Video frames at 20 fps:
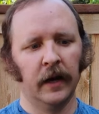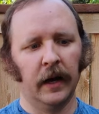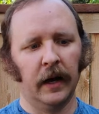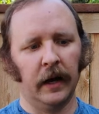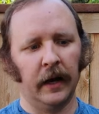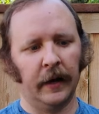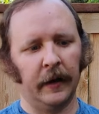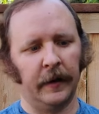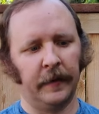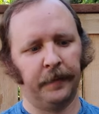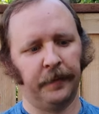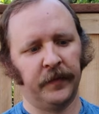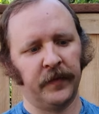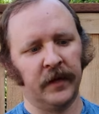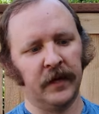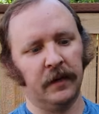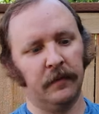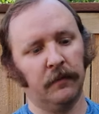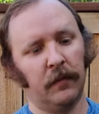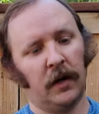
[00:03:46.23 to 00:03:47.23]

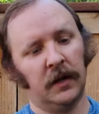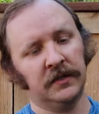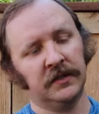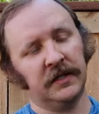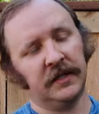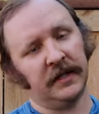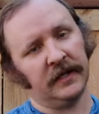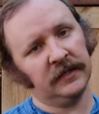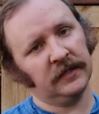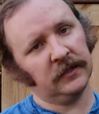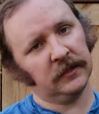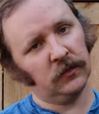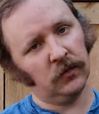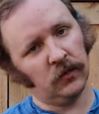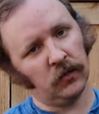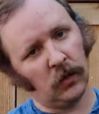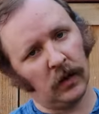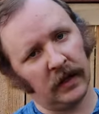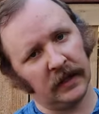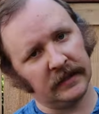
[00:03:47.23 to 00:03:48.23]
The maltiness,
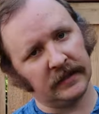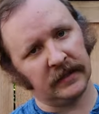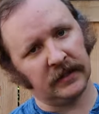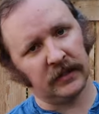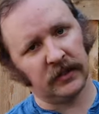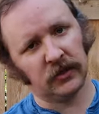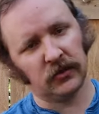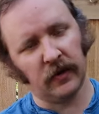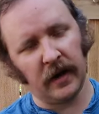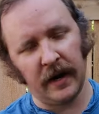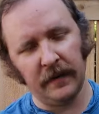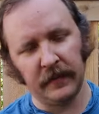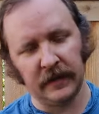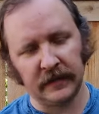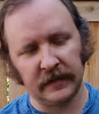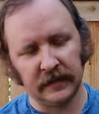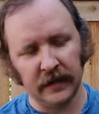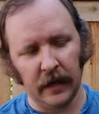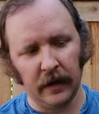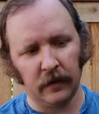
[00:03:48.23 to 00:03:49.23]
while it's described
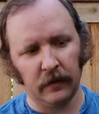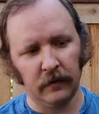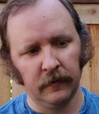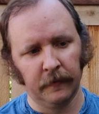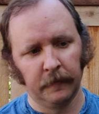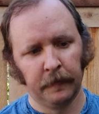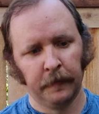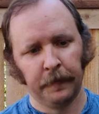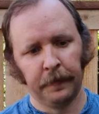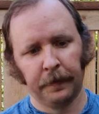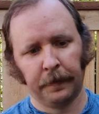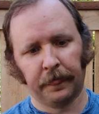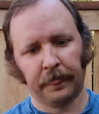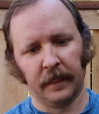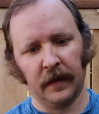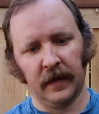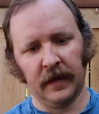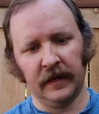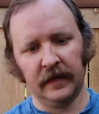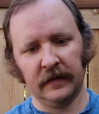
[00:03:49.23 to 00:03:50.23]
as subtle,
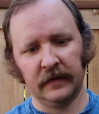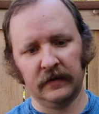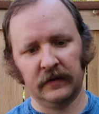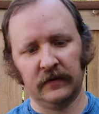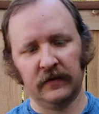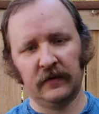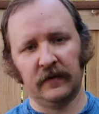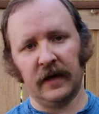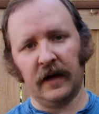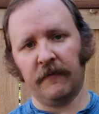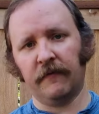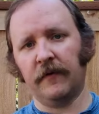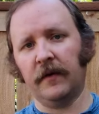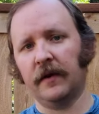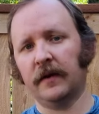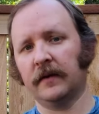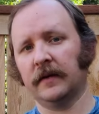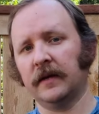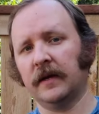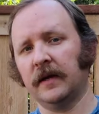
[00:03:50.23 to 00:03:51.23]
is
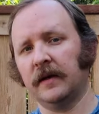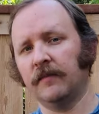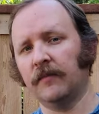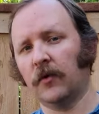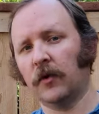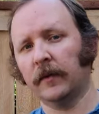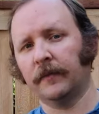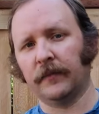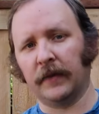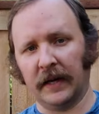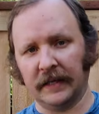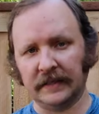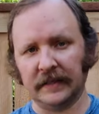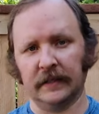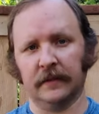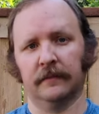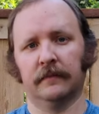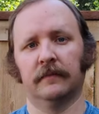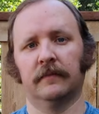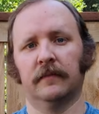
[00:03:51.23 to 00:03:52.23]
definitely more
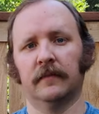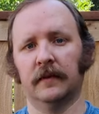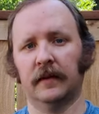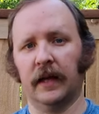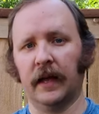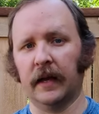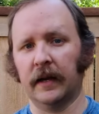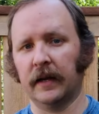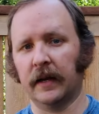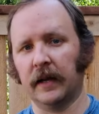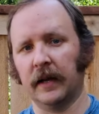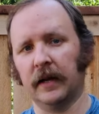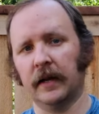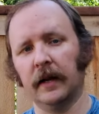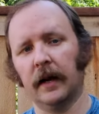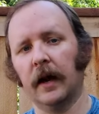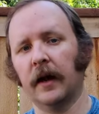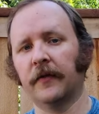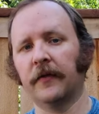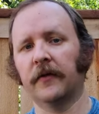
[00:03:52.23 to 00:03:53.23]
present than
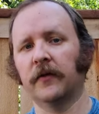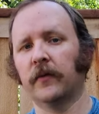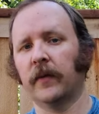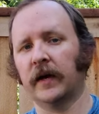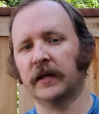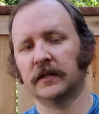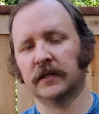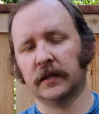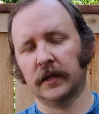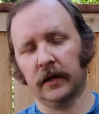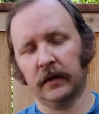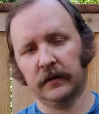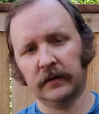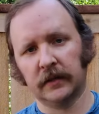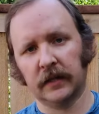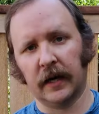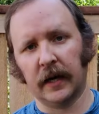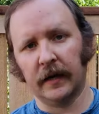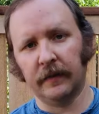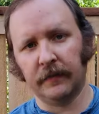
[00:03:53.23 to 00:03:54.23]
in other West
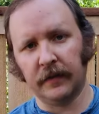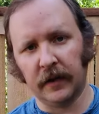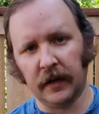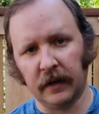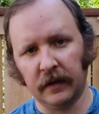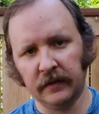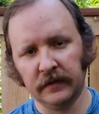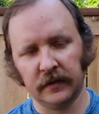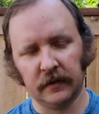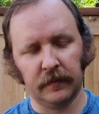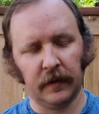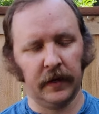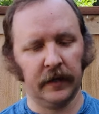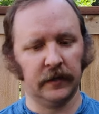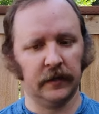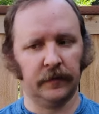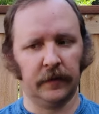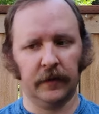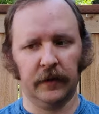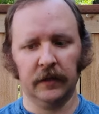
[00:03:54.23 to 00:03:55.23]
Coast IPAs, in my
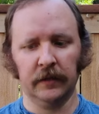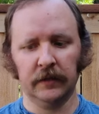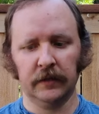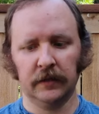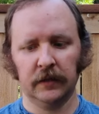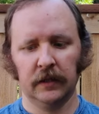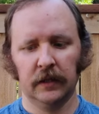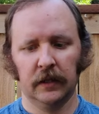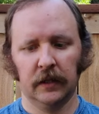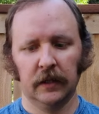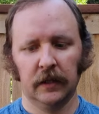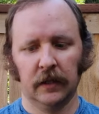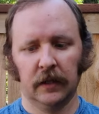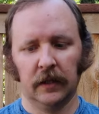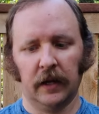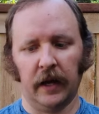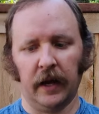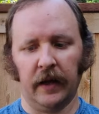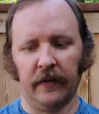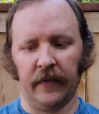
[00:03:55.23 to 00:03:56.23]
experience,
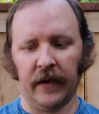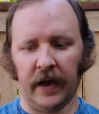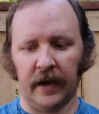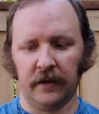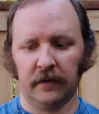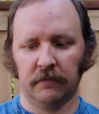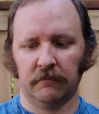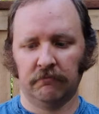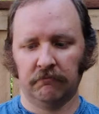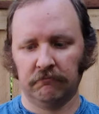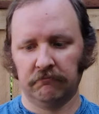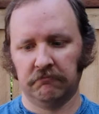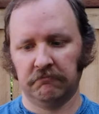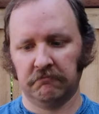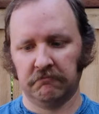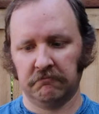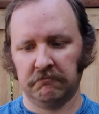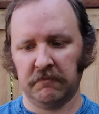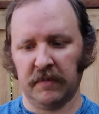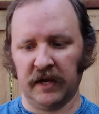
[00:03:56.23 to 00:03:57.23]
and that
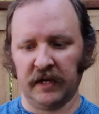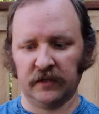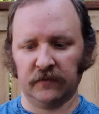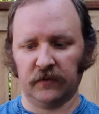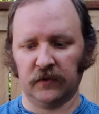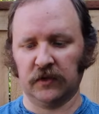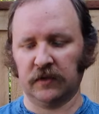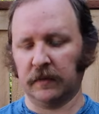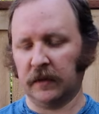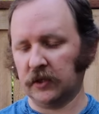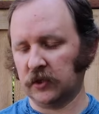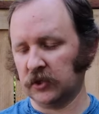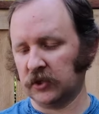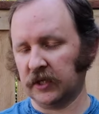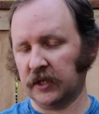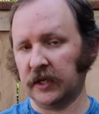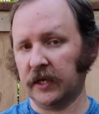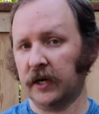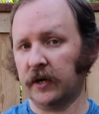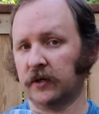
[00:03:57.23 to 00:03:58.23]
makes for some
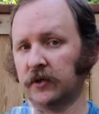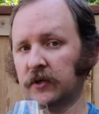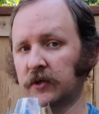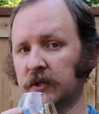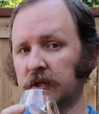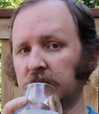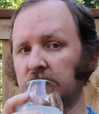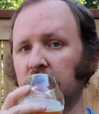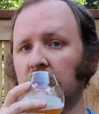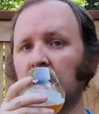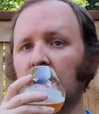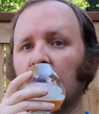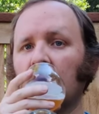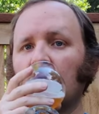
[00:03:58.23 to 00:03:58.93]
interesting character too.